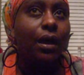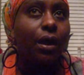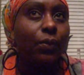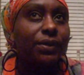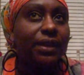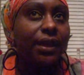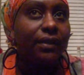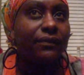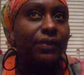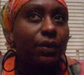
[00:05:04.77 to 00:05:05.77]
always
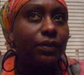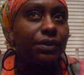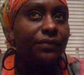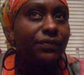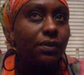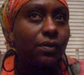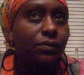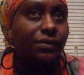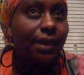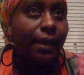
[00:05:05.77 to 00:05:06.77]
had a very
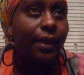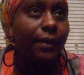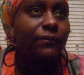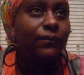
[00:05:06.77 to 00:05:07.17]
difficult time,